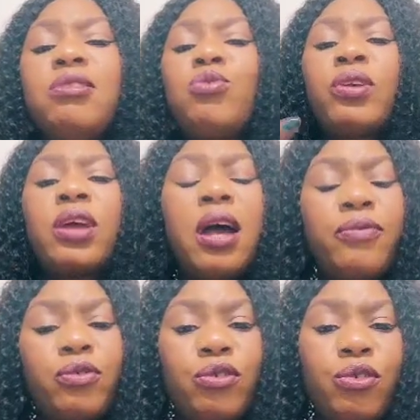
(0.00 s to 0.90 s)
This is what I
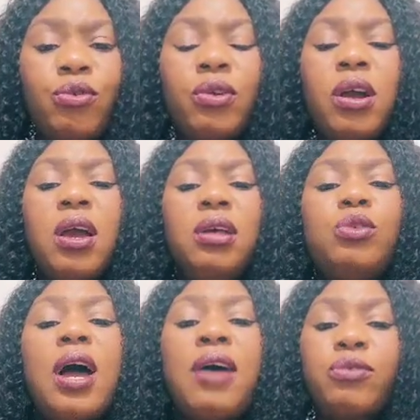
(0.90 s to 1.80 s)
have to do.
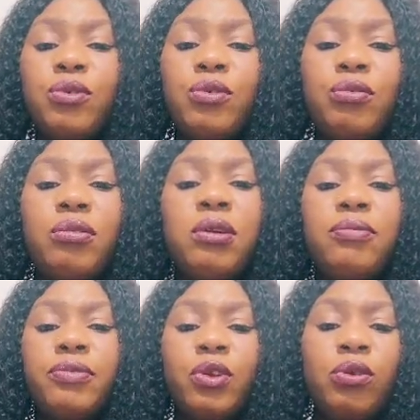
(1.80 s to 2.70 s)
So I have to,
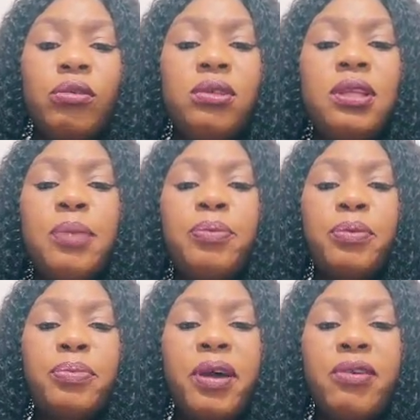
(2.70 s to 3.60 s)
start
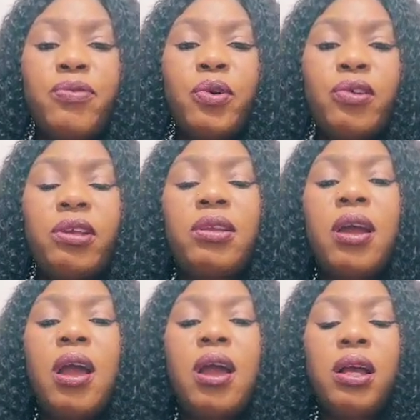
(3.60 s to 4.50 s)
preparing for it
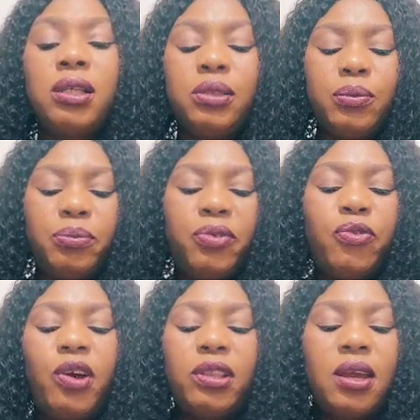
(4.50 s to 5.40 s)

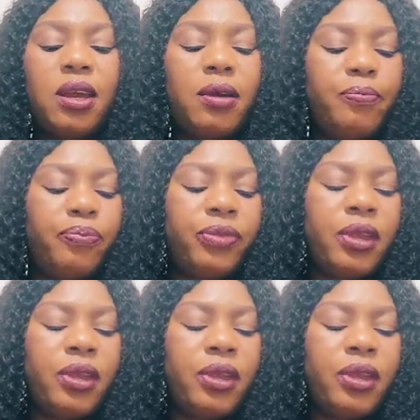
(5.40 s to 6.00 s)
before the